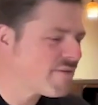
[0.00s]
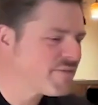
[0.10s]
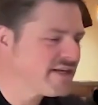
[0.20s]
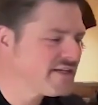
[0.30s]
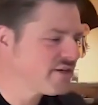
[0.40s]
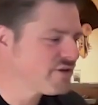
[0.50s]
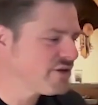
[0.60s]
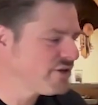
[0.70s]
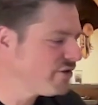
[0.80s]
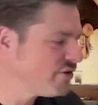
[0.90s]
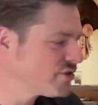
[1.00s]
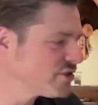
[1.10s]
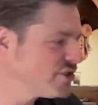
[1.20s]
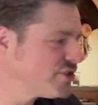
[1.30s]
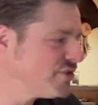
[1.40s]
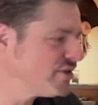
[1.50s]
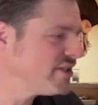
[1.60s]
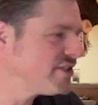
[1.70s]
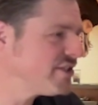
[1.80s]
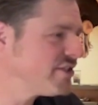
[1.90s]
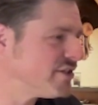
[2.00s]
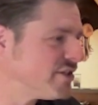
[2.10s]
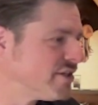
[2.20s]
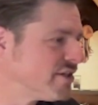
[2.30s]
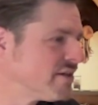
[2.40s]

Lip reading: how many deer do you usually shoot each year?